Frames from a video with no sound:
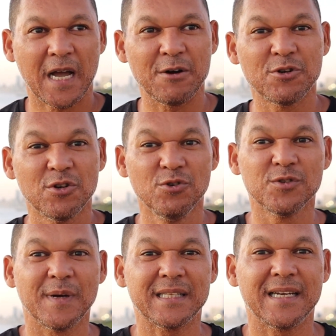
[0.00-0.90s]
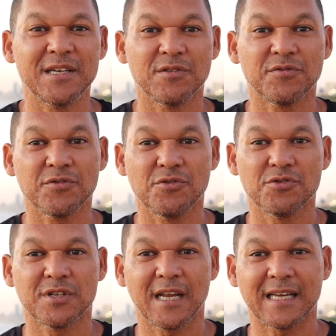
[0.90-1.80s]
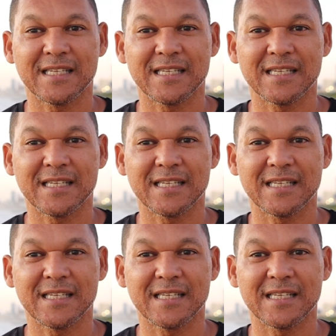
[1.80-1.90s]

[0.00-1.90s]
I would lose my train of thought, like,